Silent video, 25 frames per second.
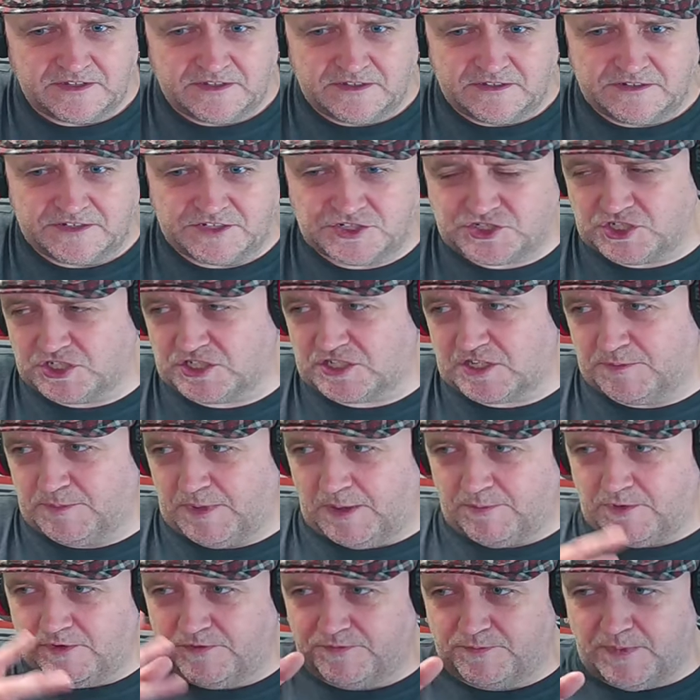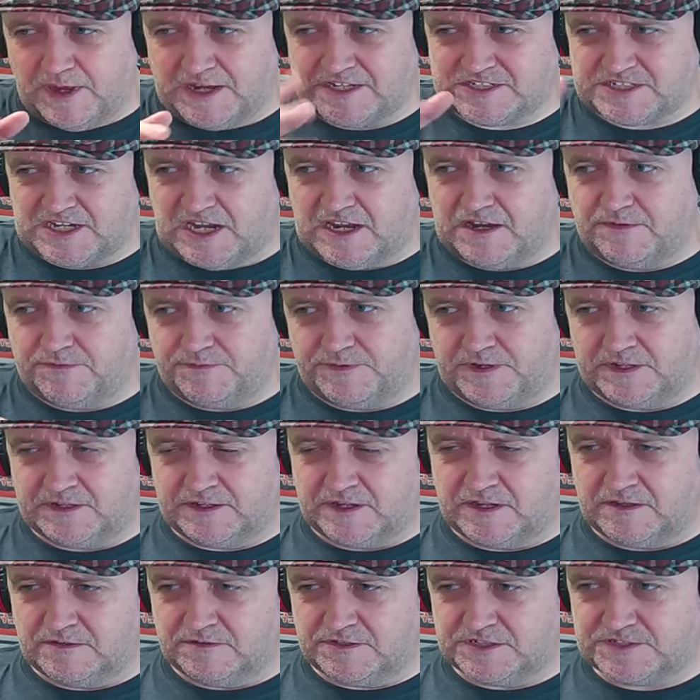It should come up with my save thing
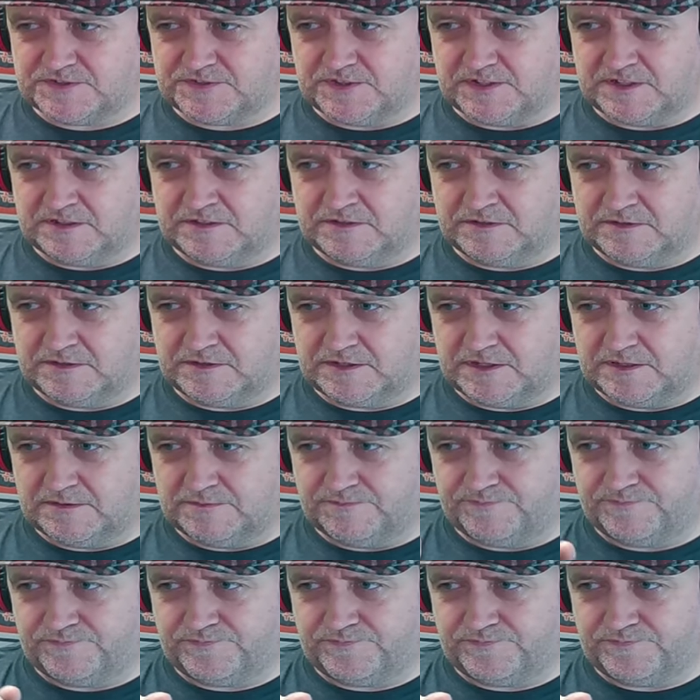now, this thing. Yeah.